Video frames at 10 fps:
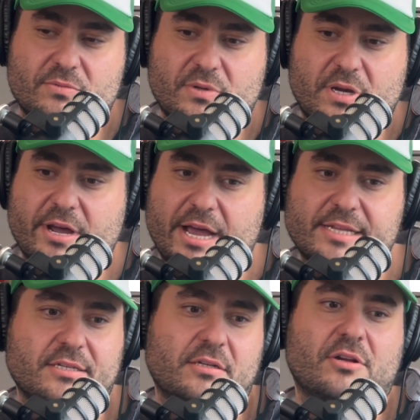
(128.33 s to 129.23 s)
I
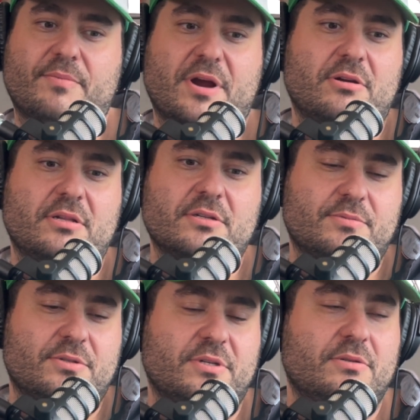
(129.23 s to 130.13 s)
see a lot of parallels
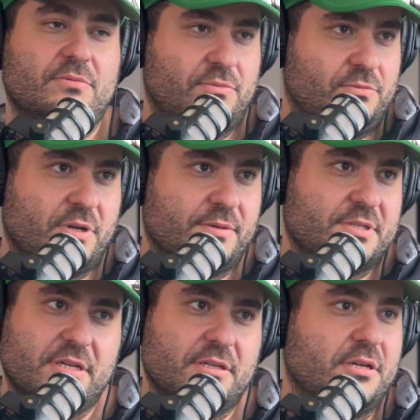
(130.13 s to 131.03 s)
between what I'm
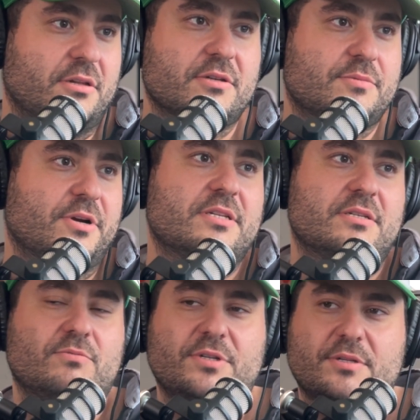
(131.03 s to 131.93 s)
seeing at Yellow Express
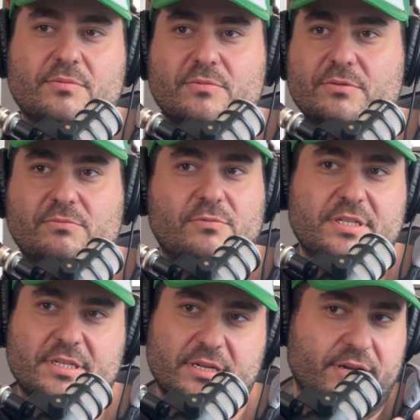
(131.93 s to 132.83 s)
with what we
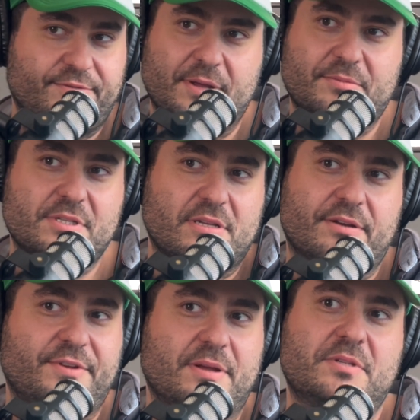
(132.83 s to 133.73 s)
see at our
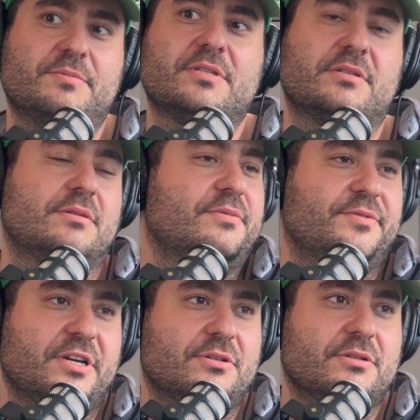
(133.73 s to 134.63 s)
family's business at
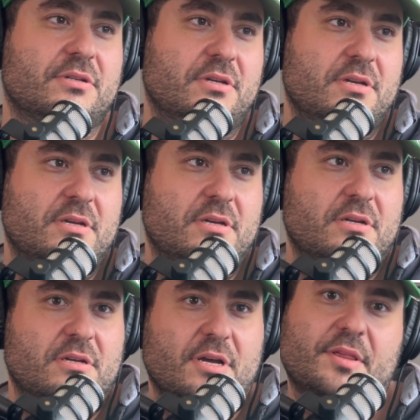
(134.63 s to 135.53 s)
Perfection.
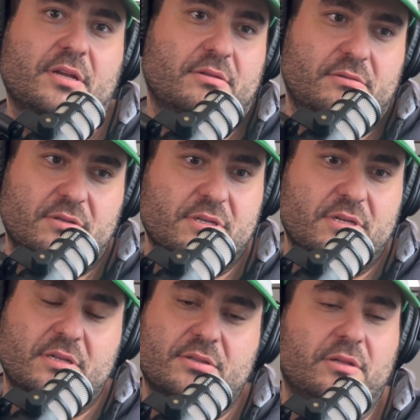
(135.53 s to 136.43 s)
I think
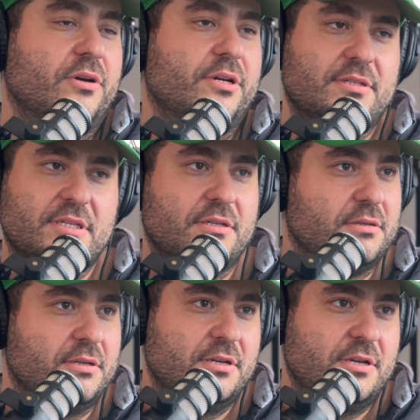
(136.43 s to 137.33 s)
the loyalty
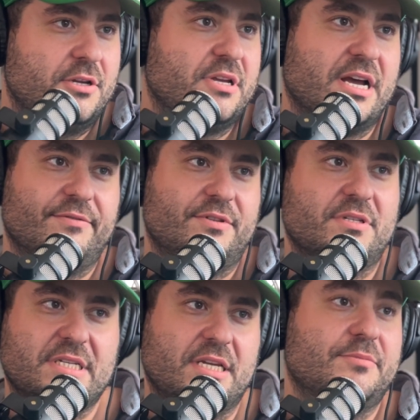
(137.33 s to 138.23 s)
you have to
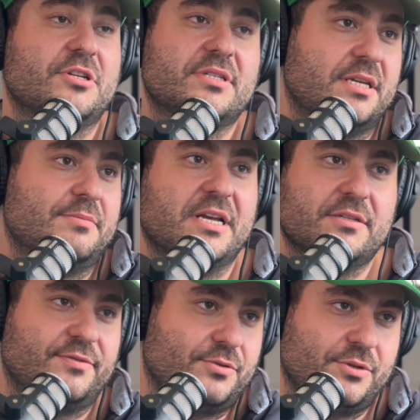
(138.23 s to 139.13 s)
your team, and your team
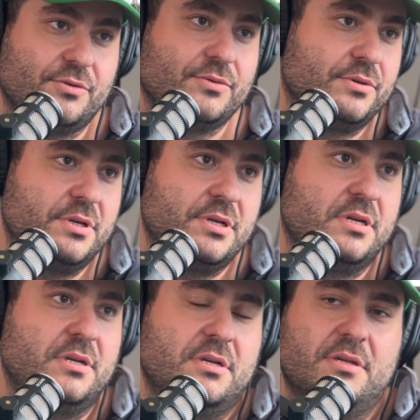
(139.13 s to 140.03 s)
has for you,
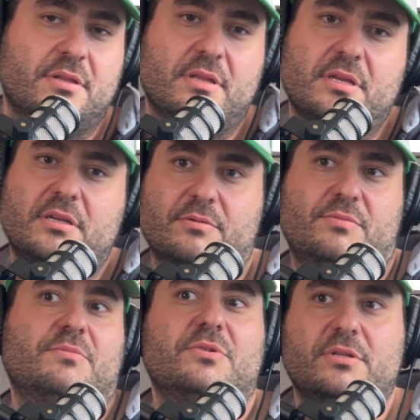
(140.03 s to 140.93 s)
the
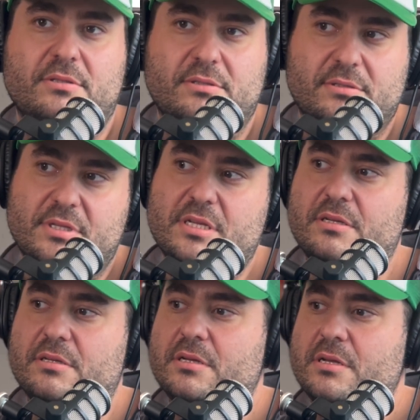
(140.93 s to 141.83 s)
commitment, the